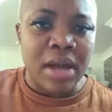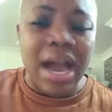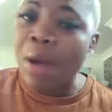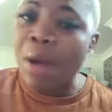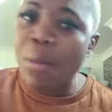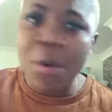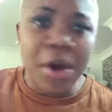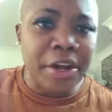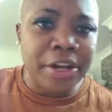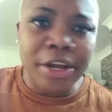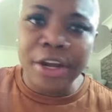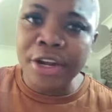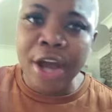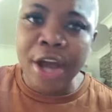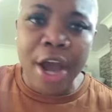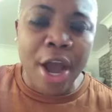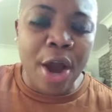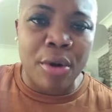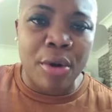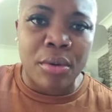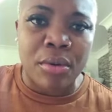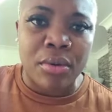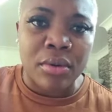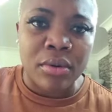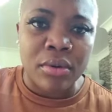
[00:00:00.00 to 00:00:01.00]
I want
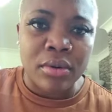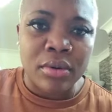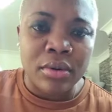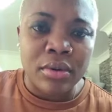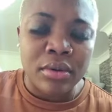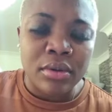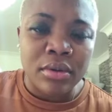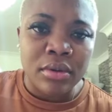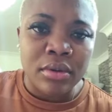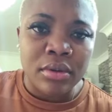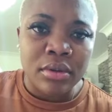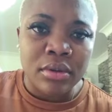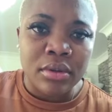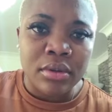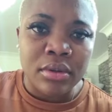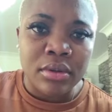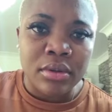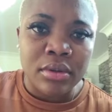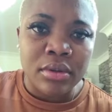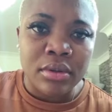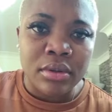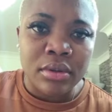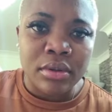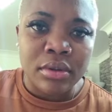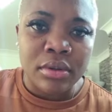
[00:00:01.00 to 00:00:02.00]

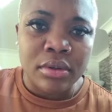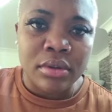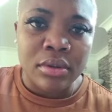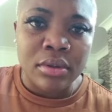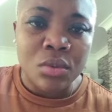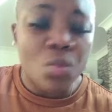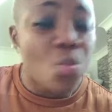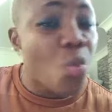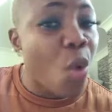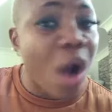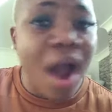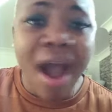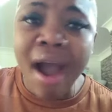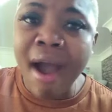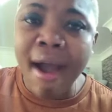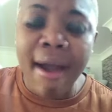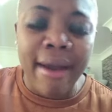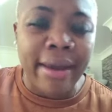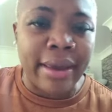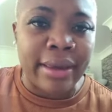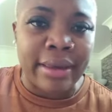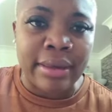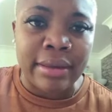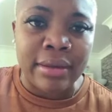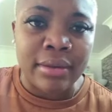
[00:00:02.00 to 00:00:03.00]
to know.
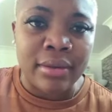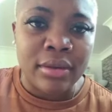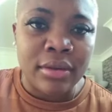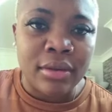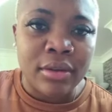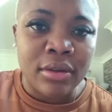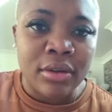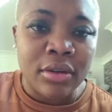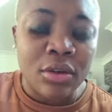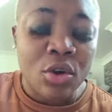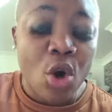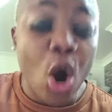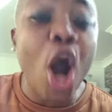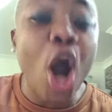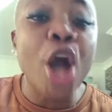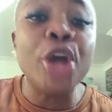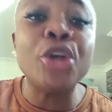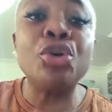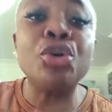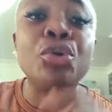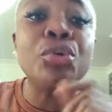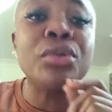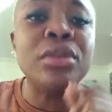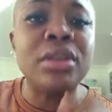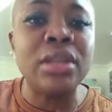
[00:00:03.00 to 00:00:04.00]
Why?
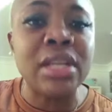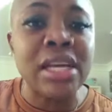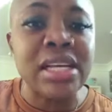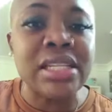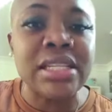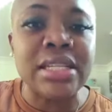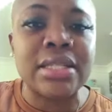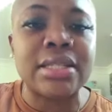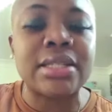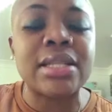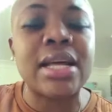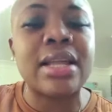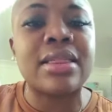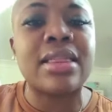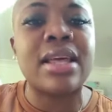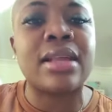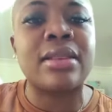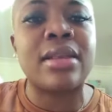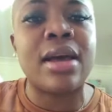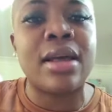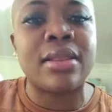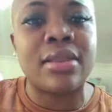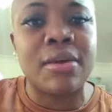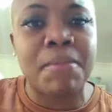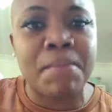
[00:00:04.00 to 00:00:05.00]
All you need is not
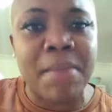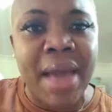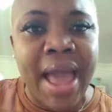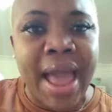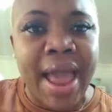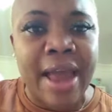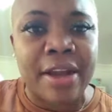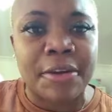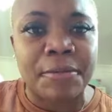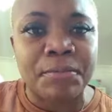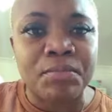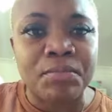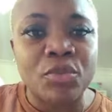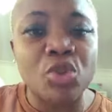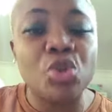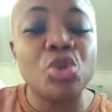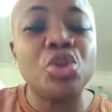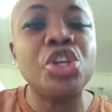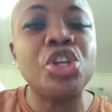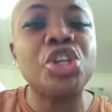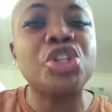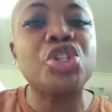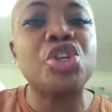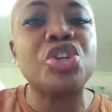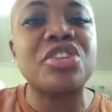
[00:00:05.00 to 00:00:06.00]
another man.
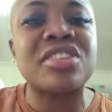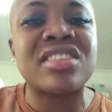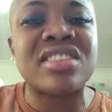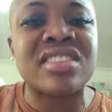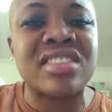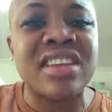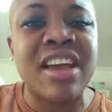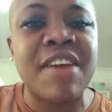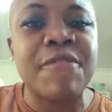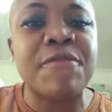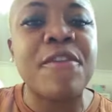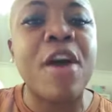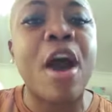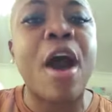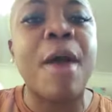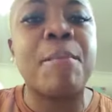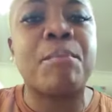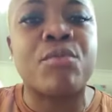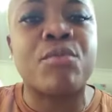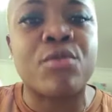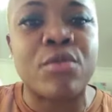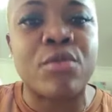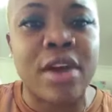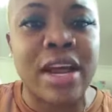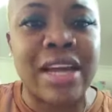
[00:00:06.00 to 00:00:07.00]
You need yourself a
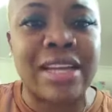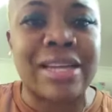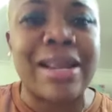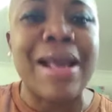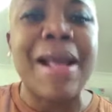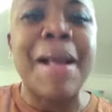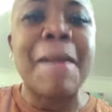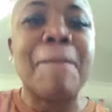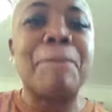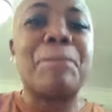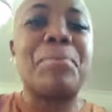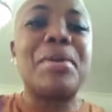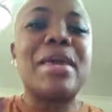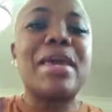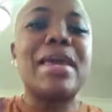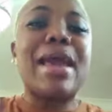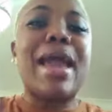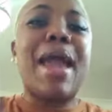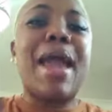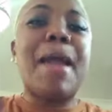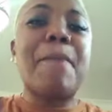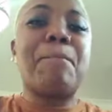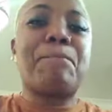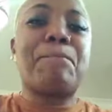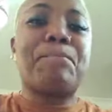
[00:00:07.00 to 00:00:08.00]
brain. Be
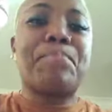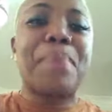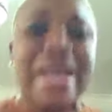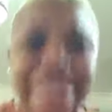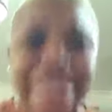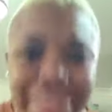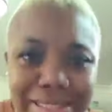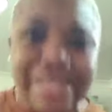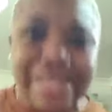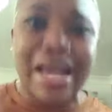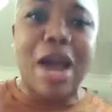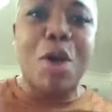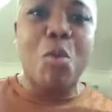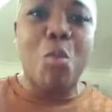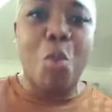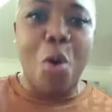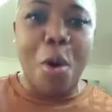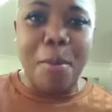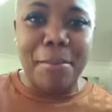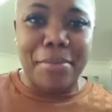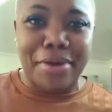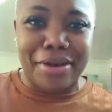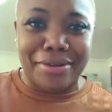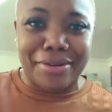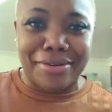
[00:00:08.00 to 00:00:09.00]
a better
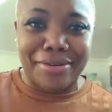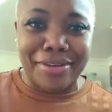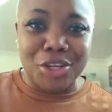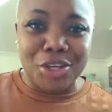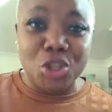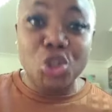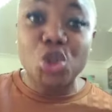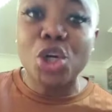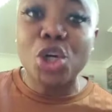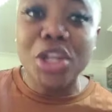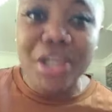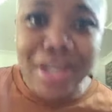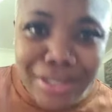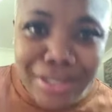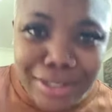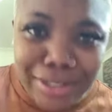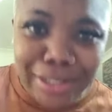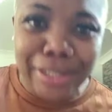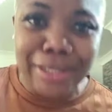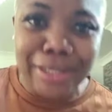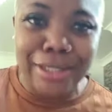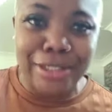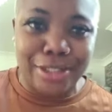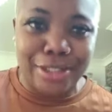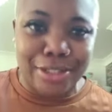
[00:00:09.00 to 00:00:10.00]
woman. You
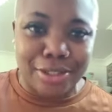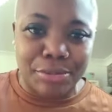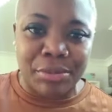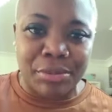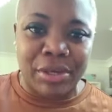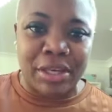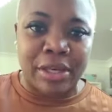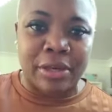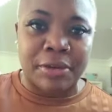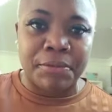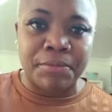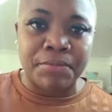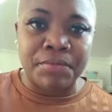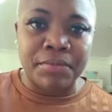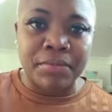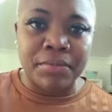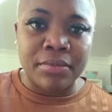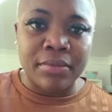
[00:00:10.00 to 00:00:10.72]
listening to me?